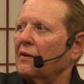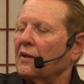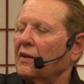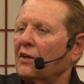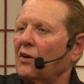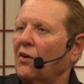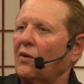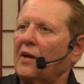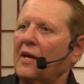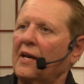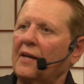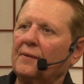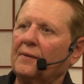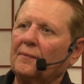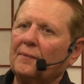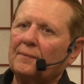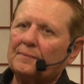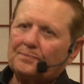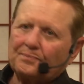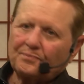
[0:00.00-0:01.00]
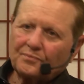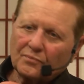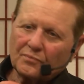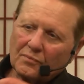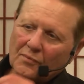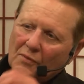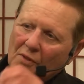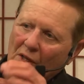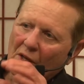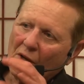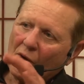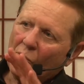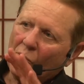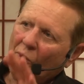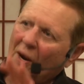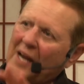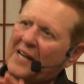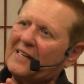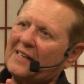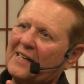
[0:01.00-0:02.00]
You know, and
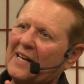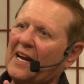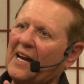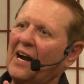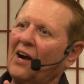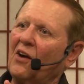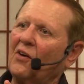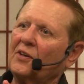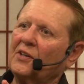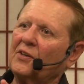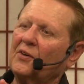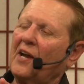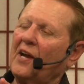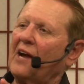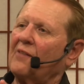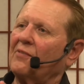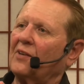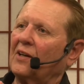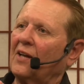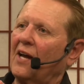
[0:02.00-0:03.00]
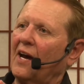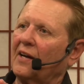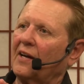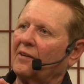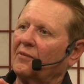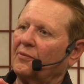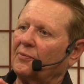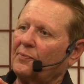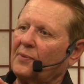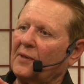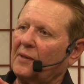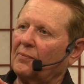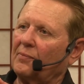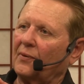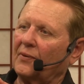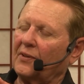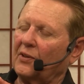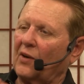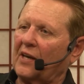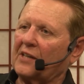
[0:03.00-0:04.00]
right now you have a lot of
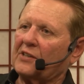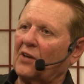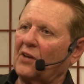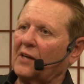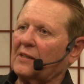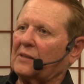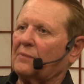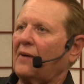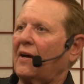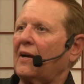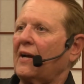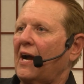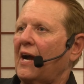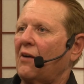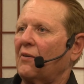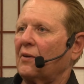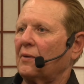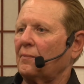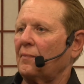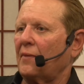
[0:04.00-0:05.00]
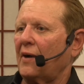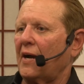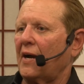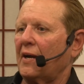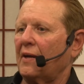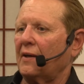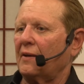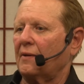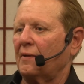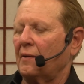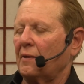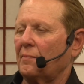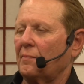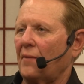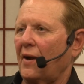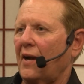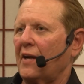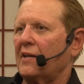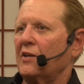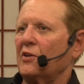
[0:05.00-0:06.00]
people, you know, I talked about how in
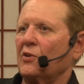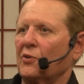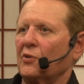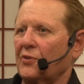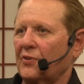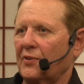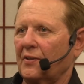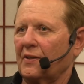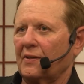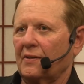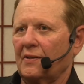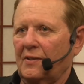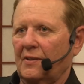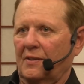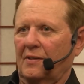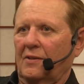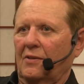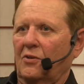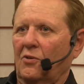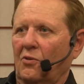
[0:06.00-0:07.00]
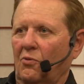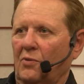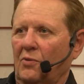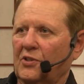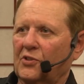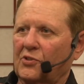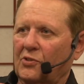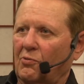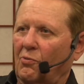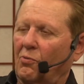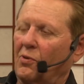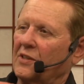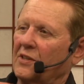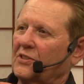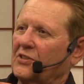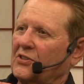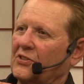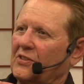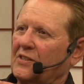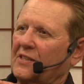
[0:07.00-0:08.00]
my youth, which
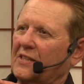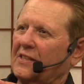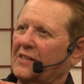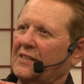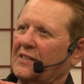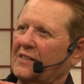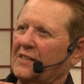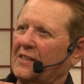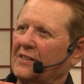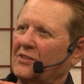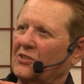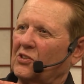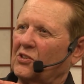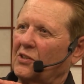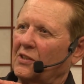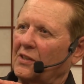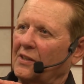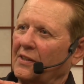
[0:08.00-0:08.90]
once did exist,